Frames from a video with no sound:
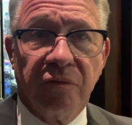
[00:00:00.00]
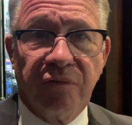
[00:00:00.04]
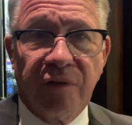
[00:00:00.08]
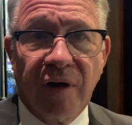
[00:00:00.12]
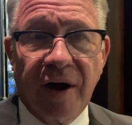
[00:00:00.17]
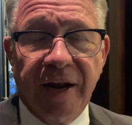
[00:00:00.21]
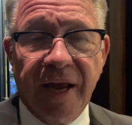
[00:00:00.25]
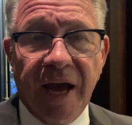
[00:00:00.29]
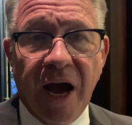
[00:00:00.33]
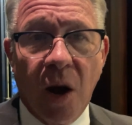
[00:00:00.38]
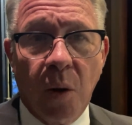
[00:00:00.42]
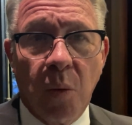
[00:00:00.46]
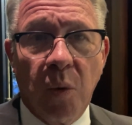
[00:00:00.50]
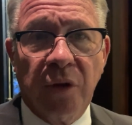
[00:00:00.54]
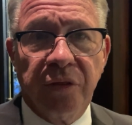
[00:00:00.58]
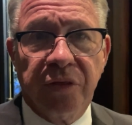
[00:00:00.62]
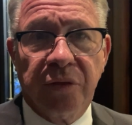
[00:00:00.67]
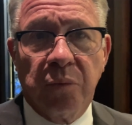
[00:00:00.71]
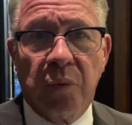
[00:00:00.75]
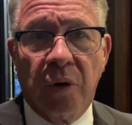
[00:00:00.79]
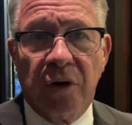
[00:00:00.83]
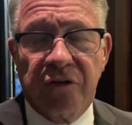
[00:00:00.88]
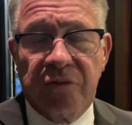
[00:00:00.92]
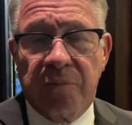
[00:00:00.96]
finding out
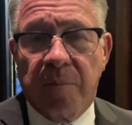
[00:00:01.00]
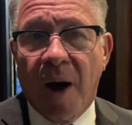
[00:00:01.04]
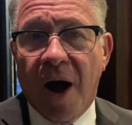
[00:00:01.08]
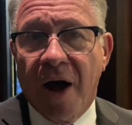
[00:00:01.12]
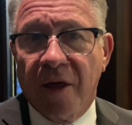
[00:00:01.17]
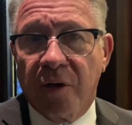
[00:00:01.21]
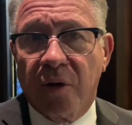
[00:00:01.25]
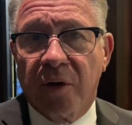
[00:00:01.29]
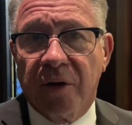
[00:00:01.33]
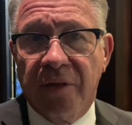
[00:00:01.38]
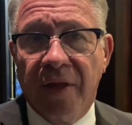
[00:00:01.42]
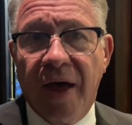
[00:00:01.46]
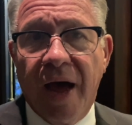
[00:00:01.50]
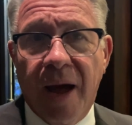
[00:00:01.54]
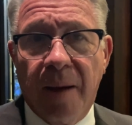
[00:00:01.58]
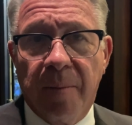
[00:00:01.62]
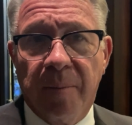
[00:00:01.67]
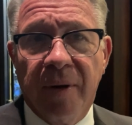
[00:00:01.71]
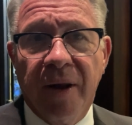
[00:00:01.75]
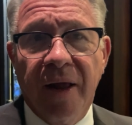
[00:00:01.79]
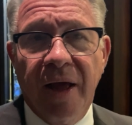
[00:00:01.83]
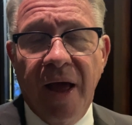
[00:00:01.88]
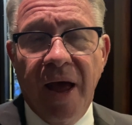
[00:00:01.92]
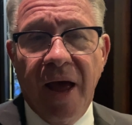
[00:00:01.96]
what's bothering
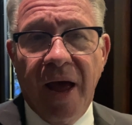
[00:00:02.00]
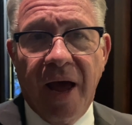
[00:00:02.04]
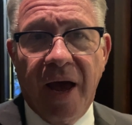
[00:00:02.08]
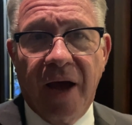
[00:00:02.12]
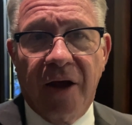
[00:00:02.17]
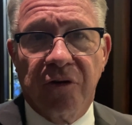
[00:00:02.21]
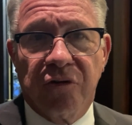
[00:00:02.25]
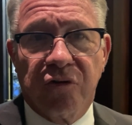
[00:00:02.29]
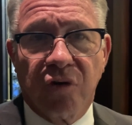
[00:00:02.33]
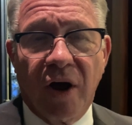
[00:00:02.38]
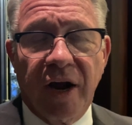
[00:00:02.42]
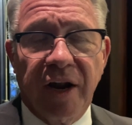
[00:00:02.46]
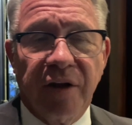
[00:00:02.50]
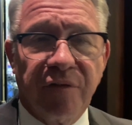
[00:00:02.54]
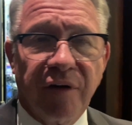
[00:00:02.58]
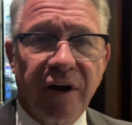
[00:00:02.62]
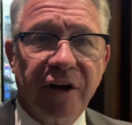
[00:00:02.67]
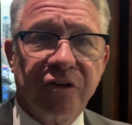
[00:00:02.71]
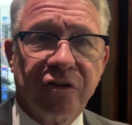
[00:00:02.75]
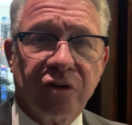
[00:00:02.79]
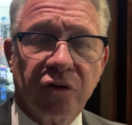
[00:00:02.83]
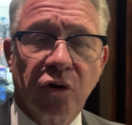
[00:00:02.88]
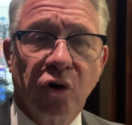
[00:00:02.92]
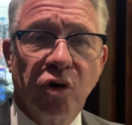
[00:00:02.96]
them and trying to
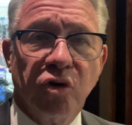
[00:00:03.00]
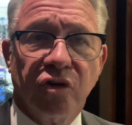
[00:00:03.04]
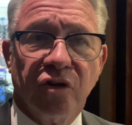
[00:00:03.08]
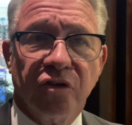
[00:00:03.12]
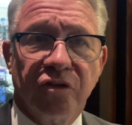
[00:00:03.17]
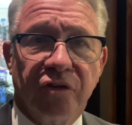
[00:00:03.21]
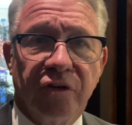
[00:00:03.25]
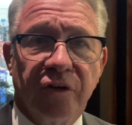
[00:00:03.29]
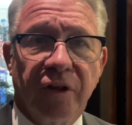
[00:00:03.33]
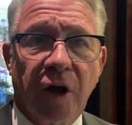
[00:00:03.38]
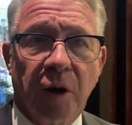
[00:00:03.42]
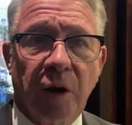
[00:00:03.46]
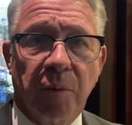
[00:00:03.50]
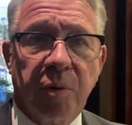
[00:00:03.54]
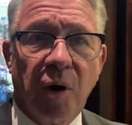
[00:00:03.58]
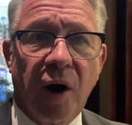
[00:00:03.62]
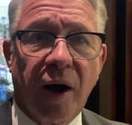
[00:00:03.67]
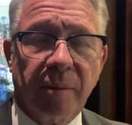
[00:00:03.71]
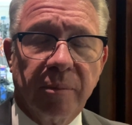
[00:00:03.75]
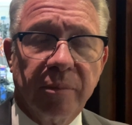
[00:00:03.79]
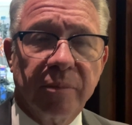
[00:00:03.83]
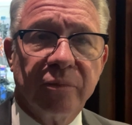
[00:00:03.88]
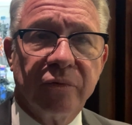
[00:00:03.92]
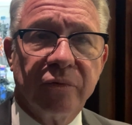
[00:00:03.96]
find solutions to their problems.